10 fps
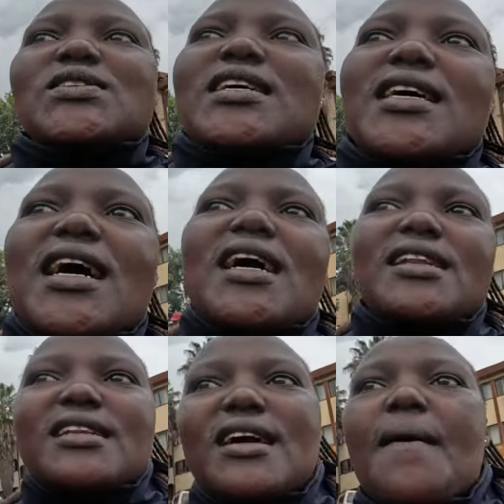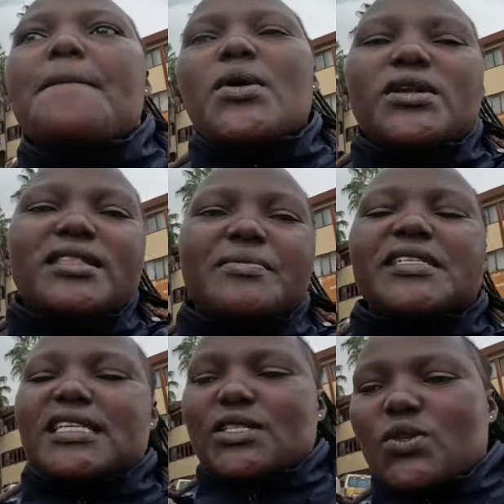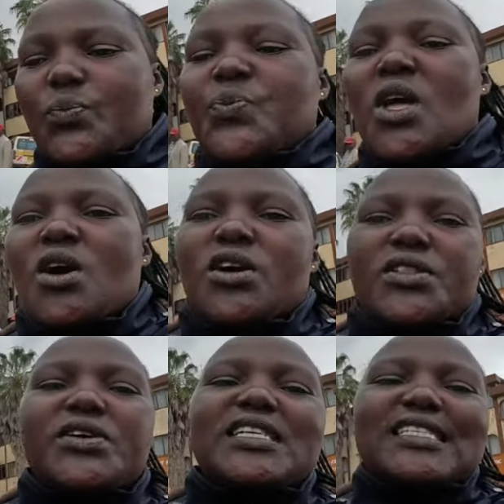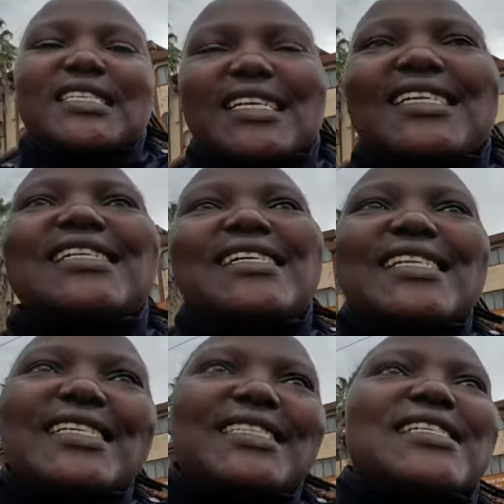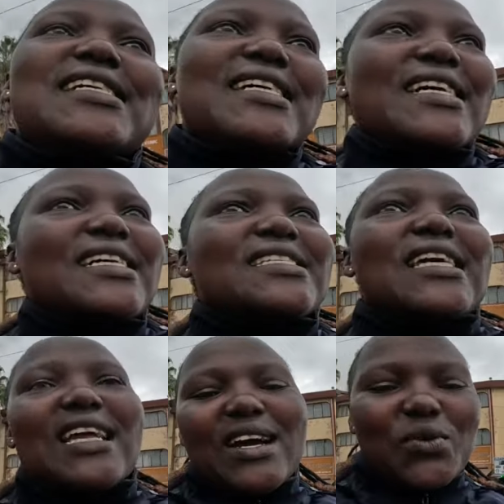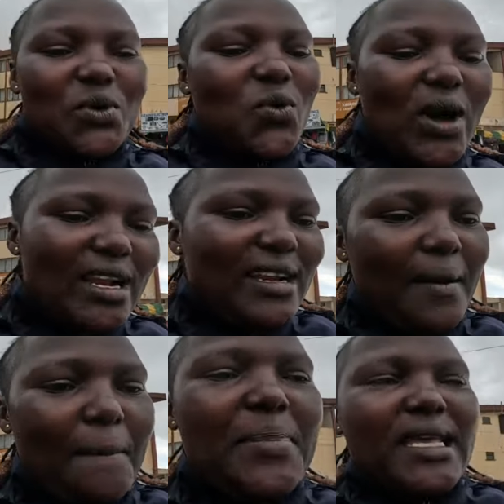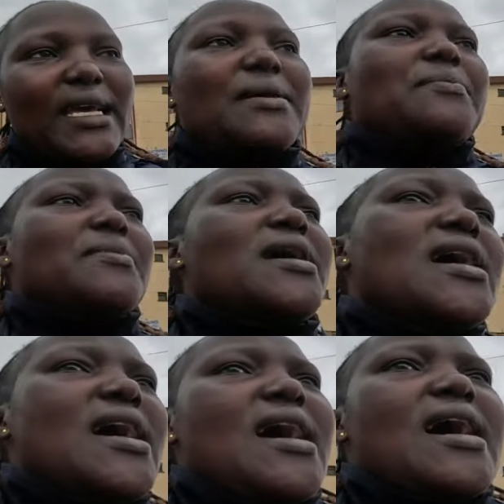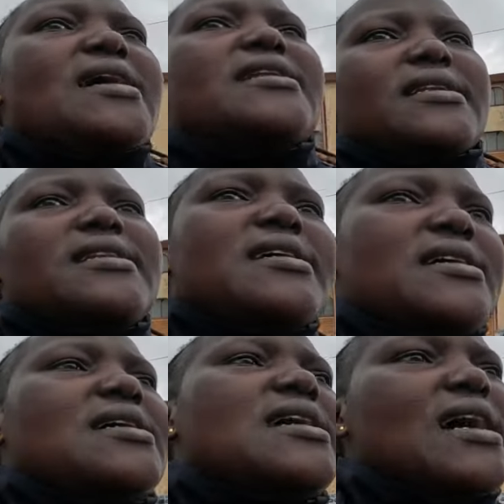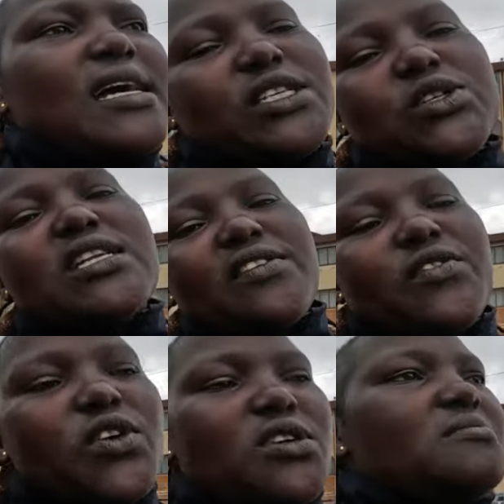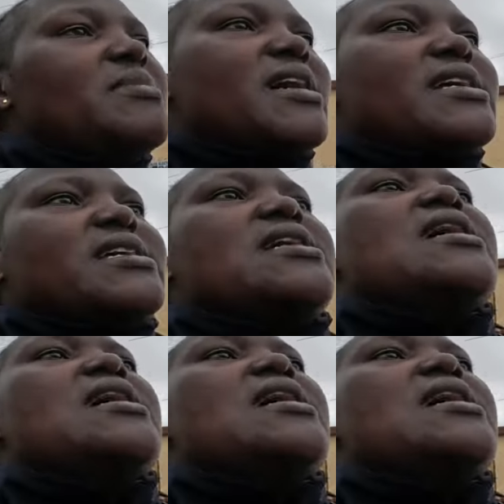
together and board the matatu. Although it's really late, it's around 1 p.m. and I should have gone by